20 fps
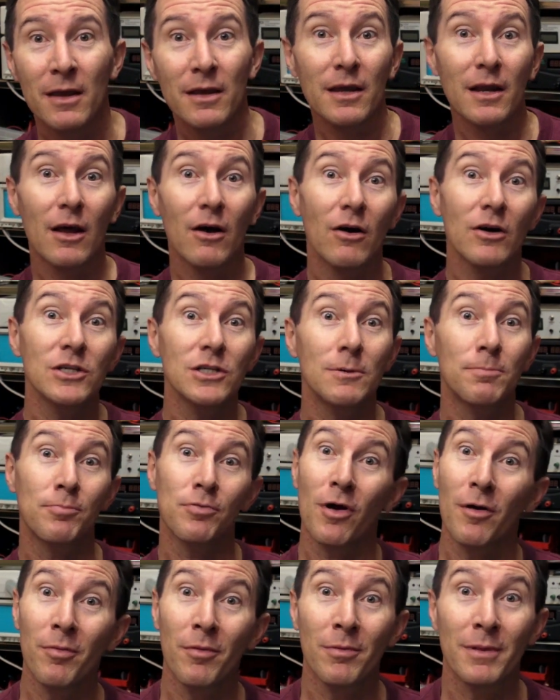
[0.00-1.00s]
you know, I should
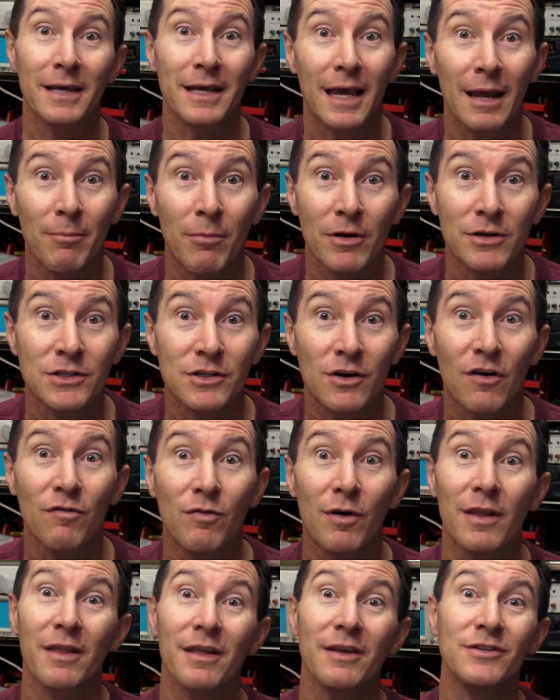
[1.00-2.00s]
probably get
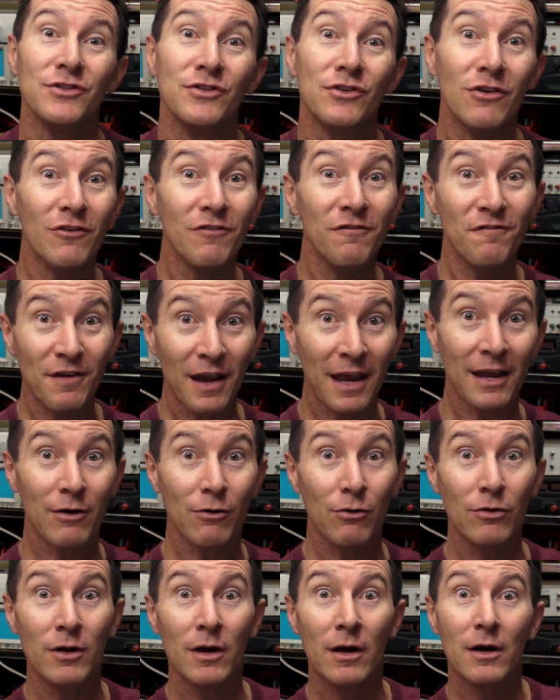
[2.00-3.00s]
myself one of these
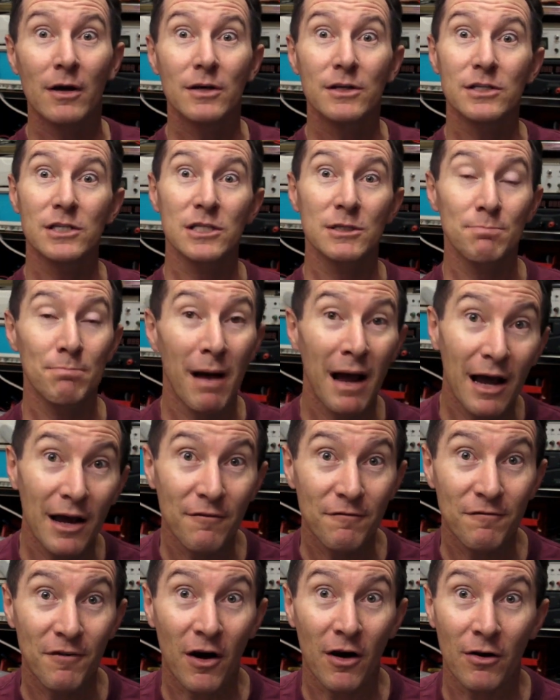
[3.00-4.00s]
newfangled
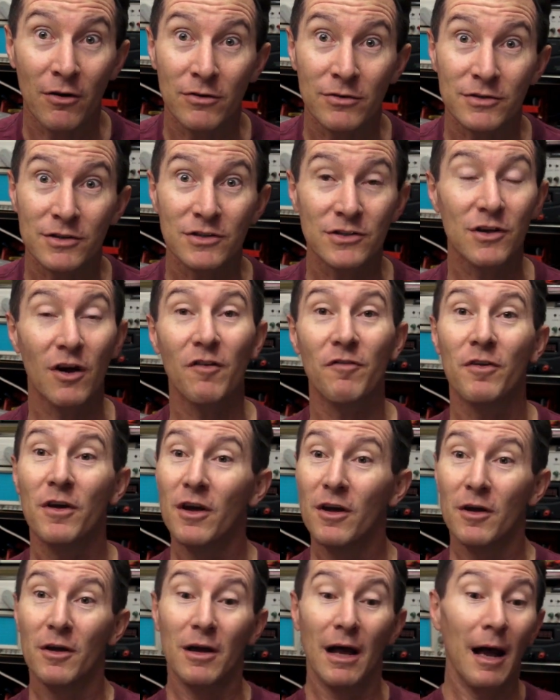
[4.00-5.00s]
smartphones, because I've,